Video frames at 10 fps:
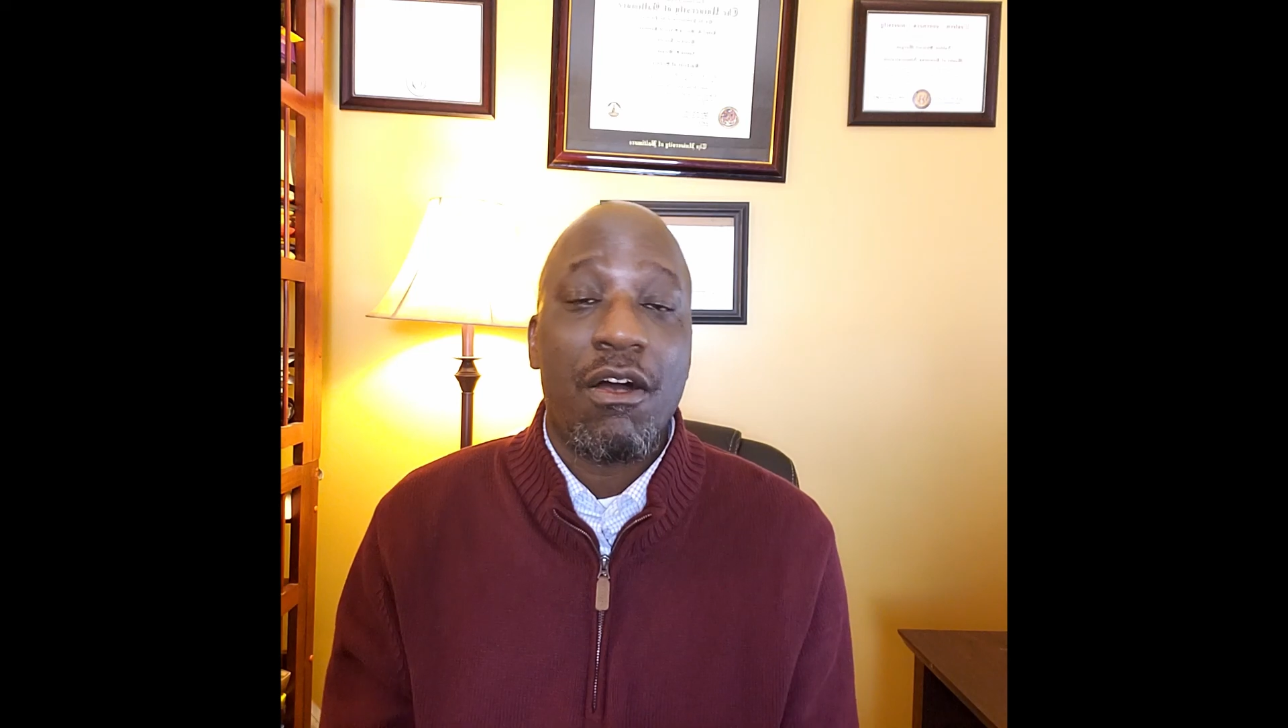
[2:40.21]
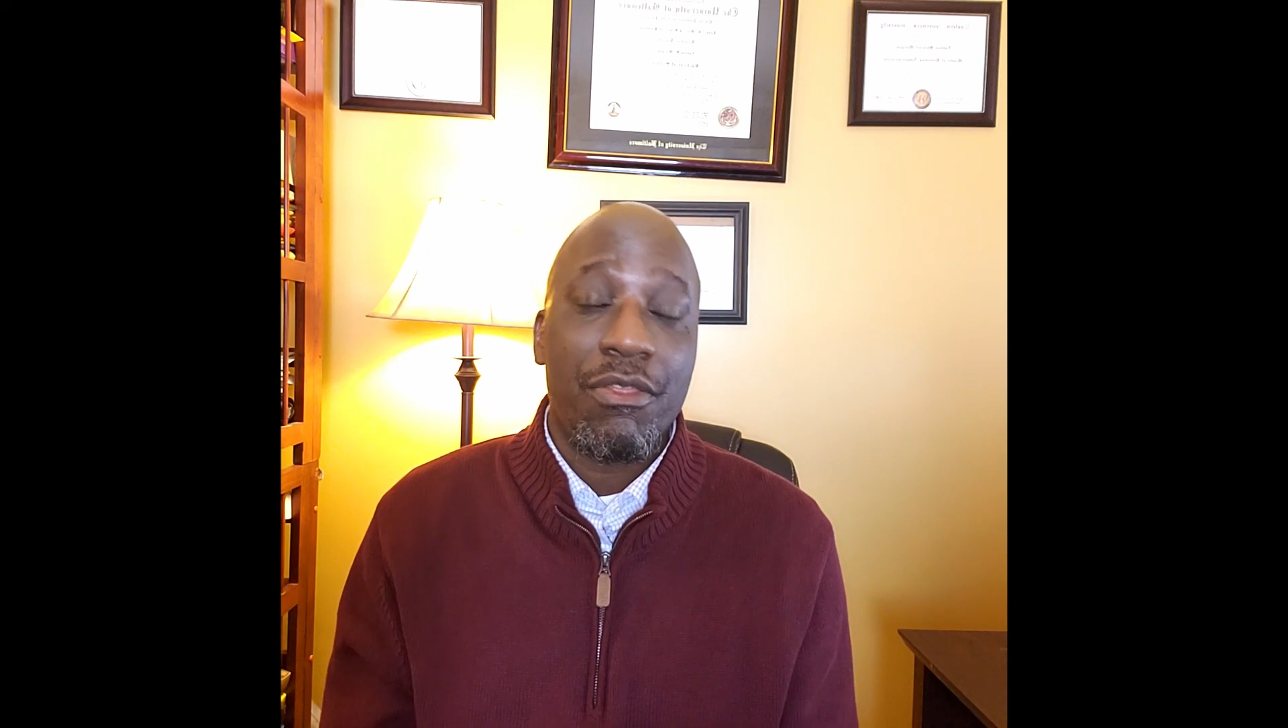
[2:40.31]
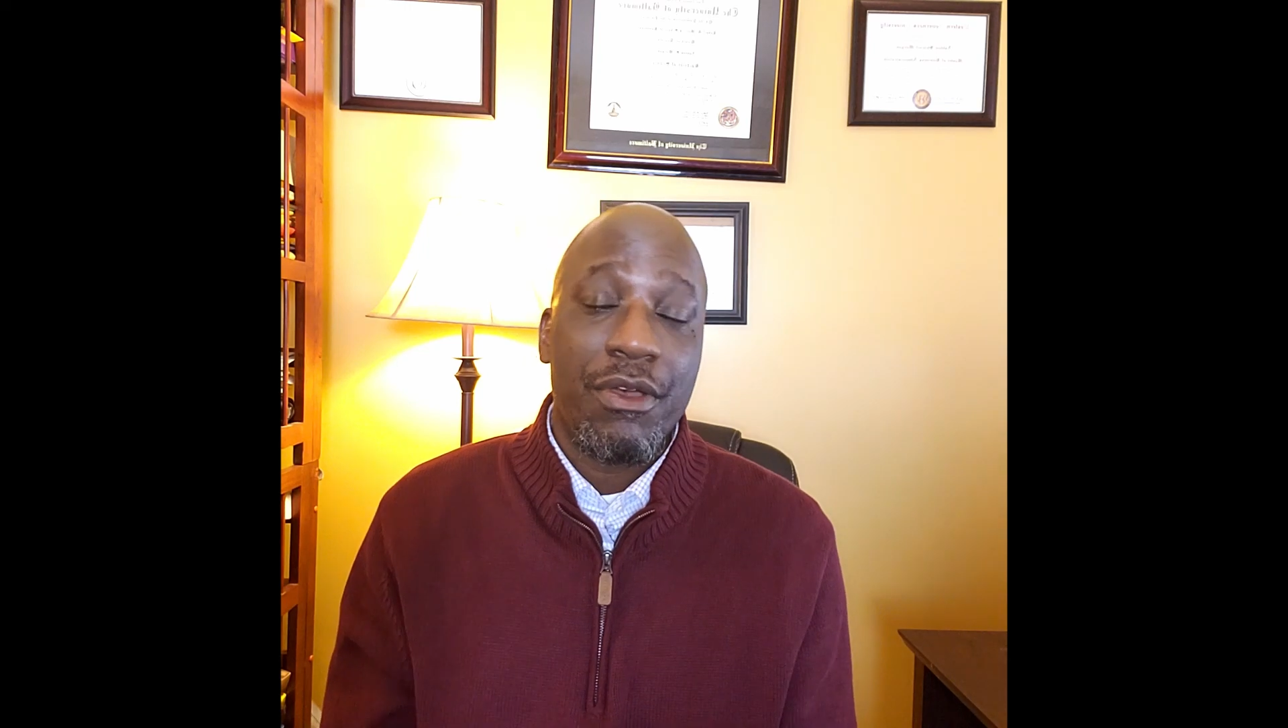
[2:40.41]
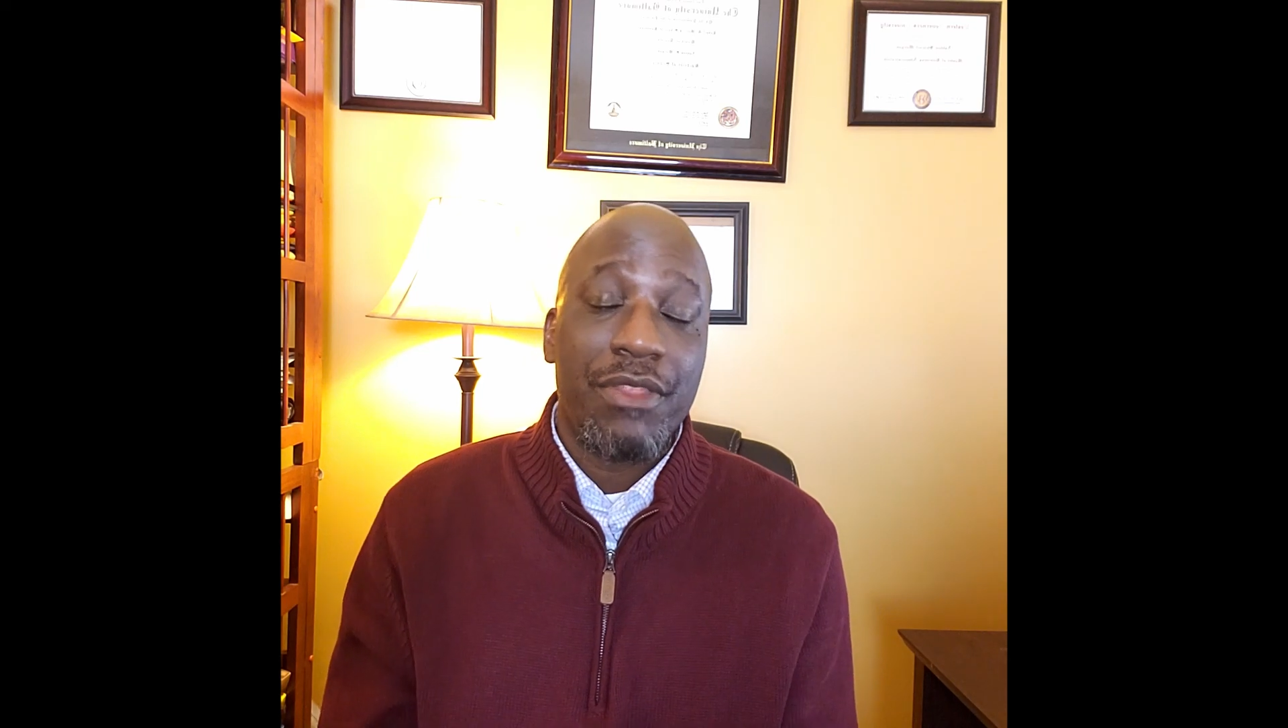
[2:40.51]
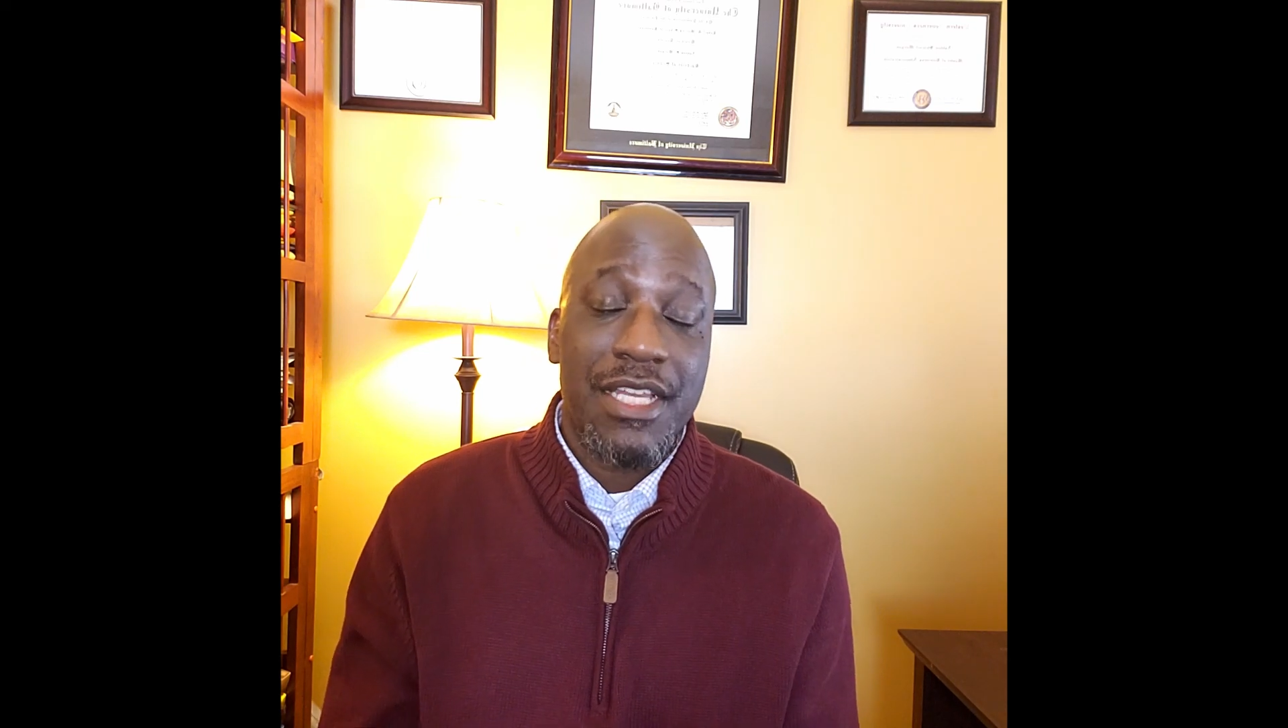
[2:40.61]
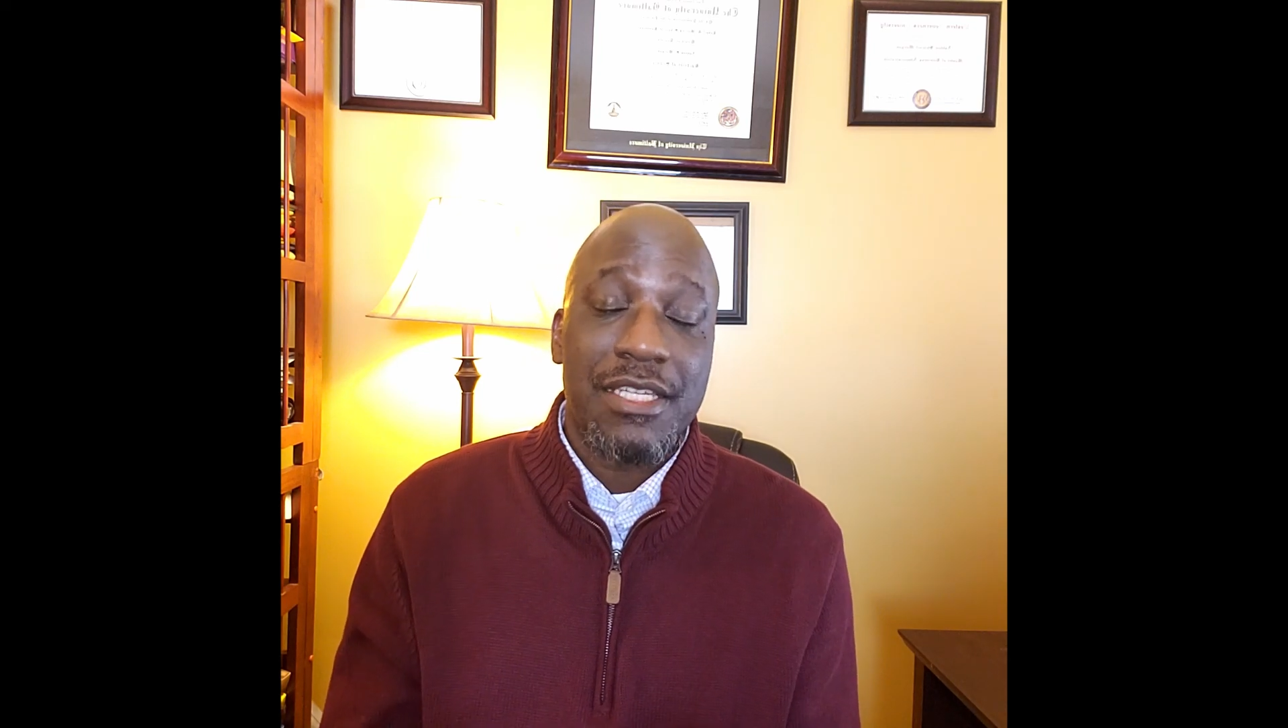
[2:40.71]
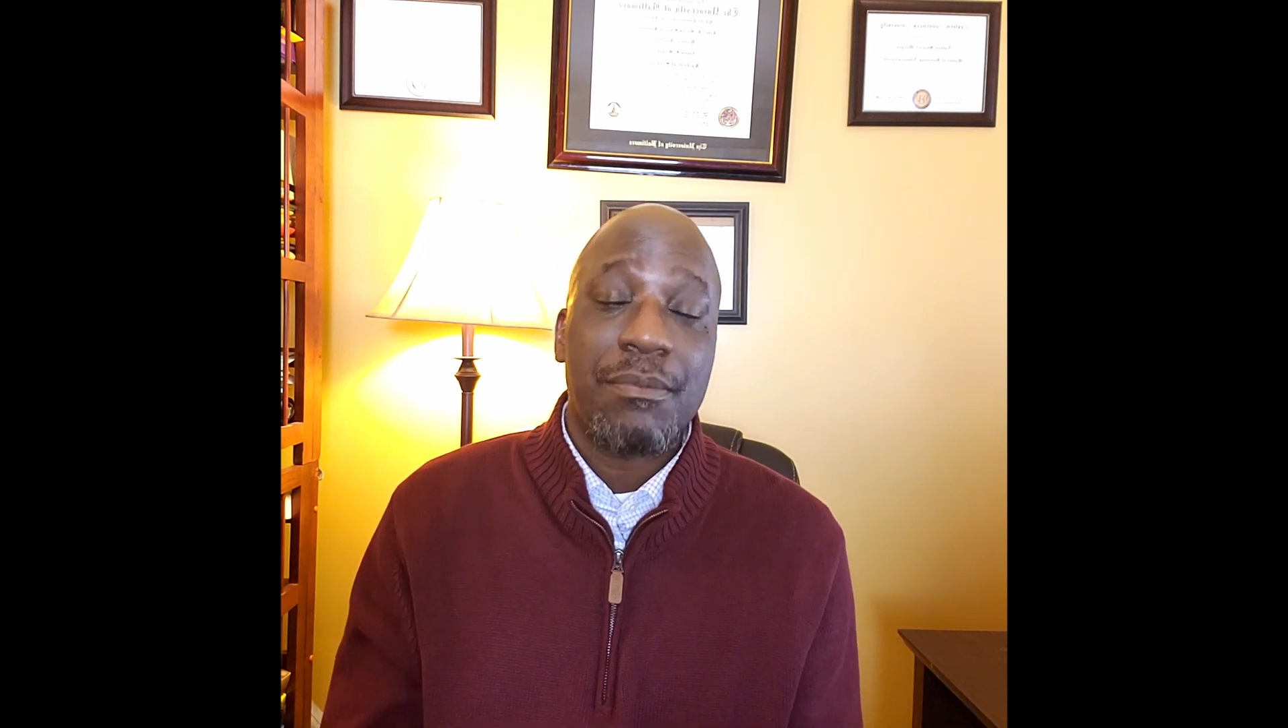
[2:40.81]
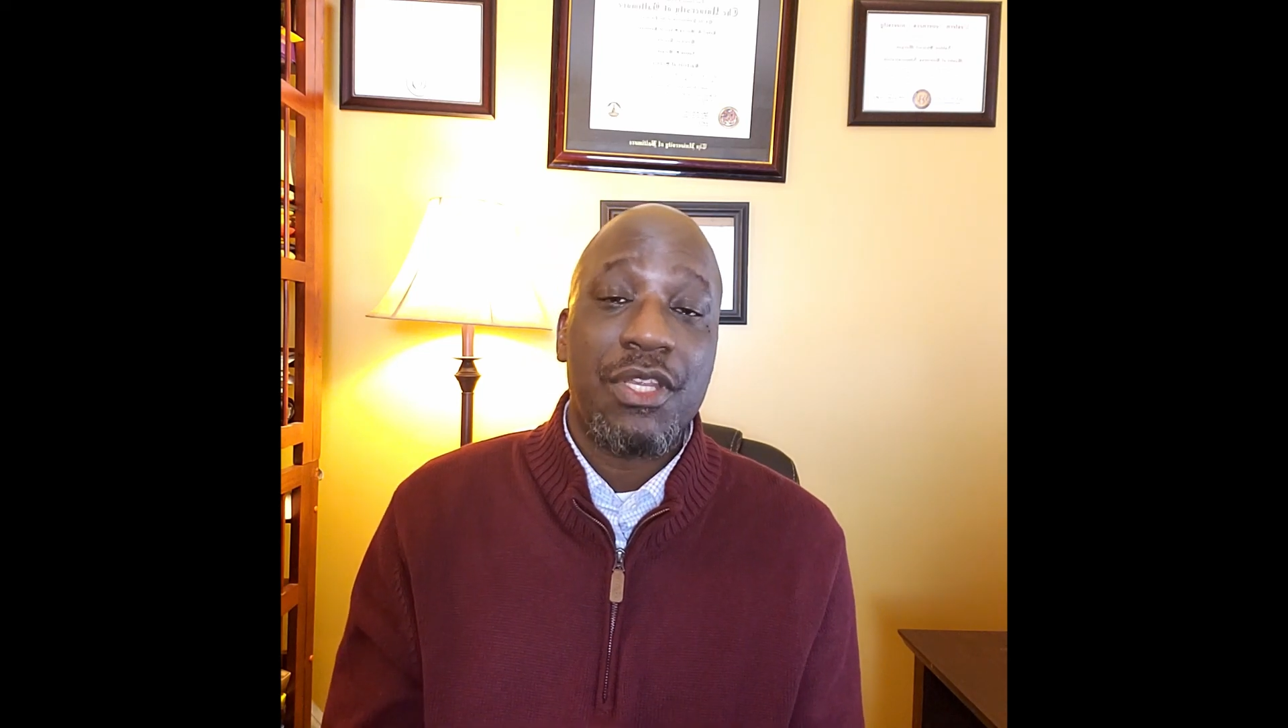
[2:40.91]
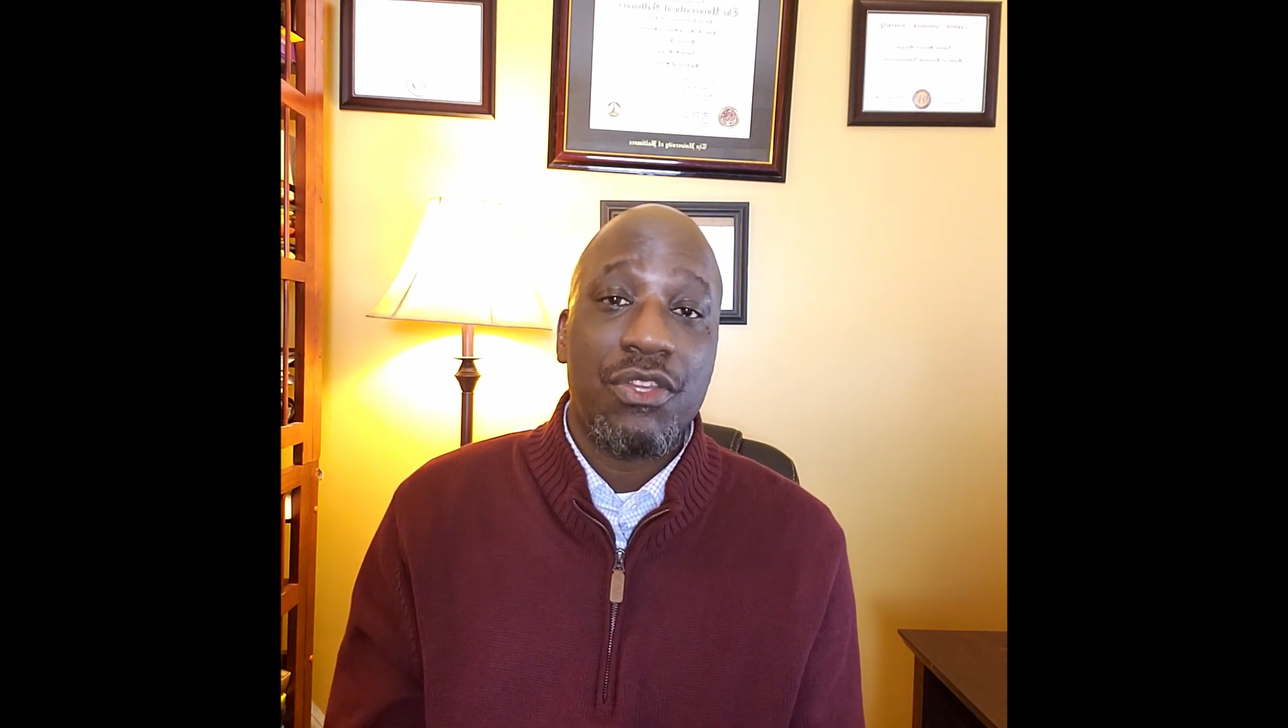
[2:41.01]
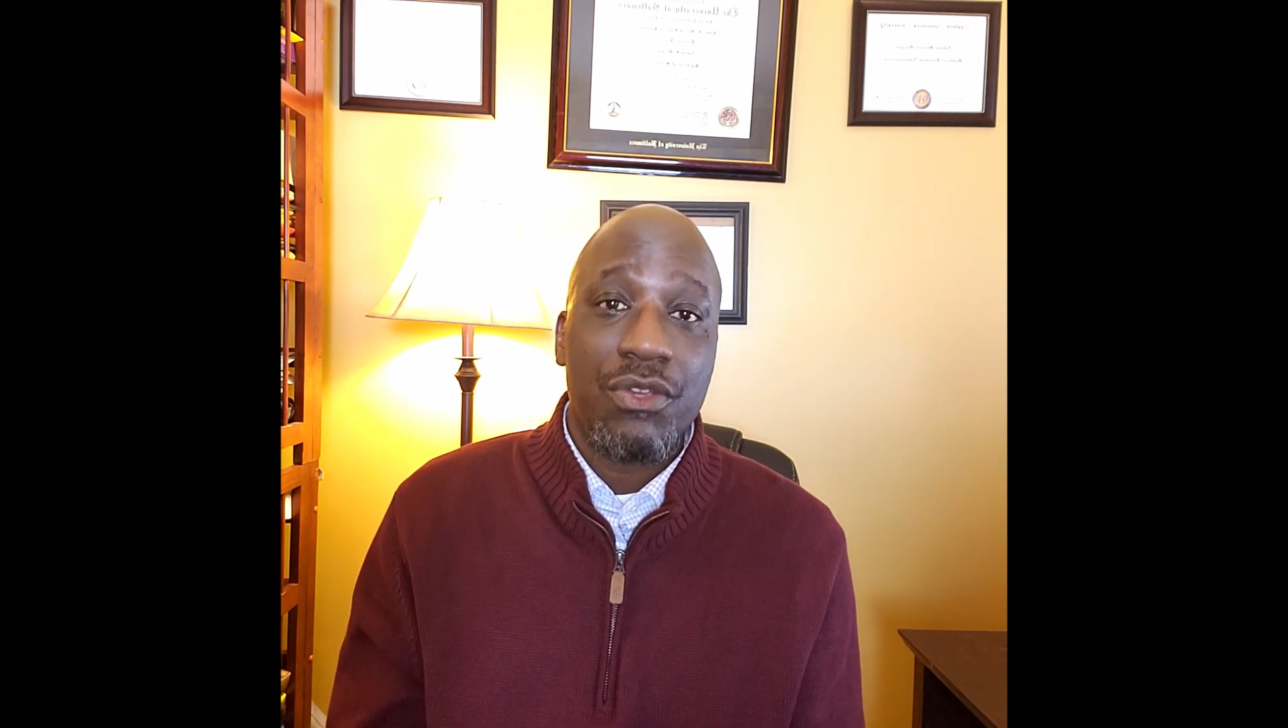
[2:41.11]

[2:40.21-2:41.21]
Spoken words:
although that's something